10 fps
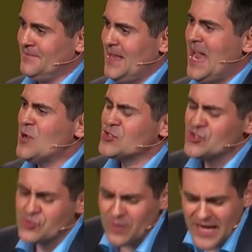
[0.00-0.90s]
How
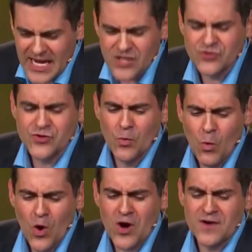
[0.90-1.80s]
strange the
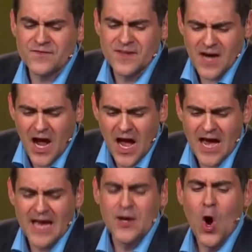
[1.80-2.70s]
Word of
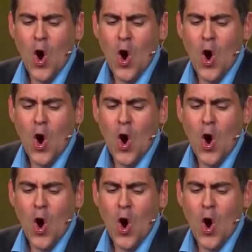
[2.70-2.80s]
God